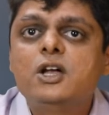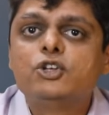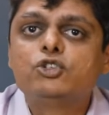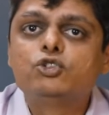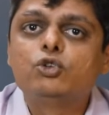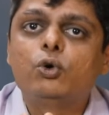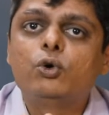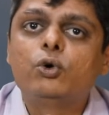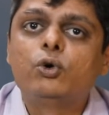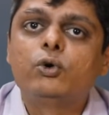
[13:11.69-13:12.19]

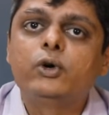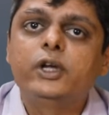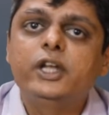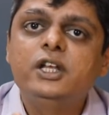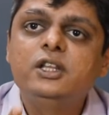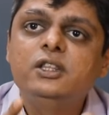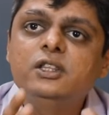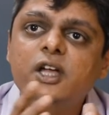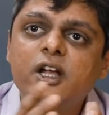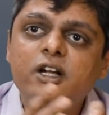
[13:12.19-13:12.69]
So
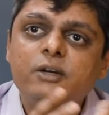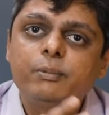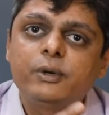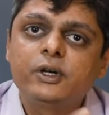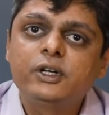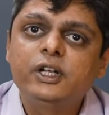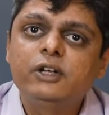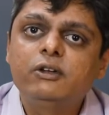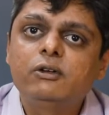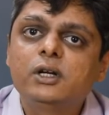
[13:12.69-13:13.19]
in that
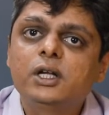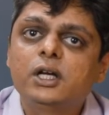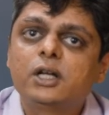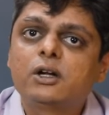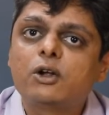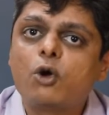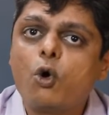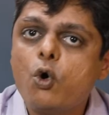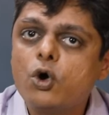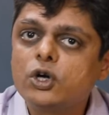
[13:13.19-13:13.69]

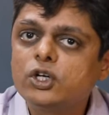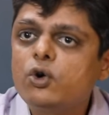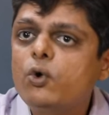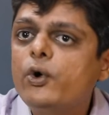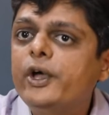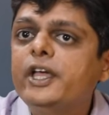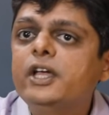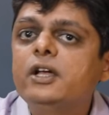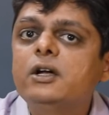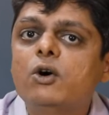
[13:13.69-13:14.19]
particular
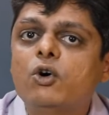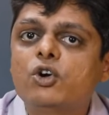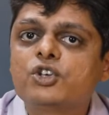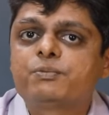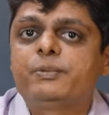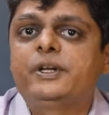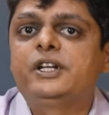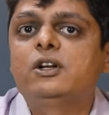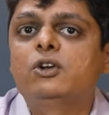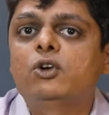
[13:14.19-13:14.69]
ongoing
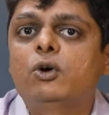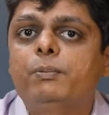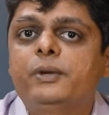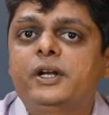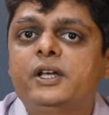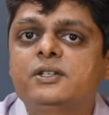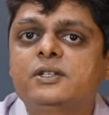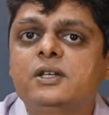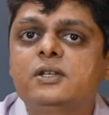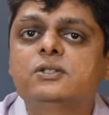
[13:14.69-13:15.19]
hospital
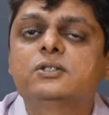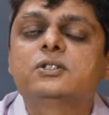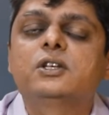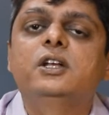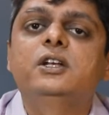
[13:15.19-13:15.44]
operations,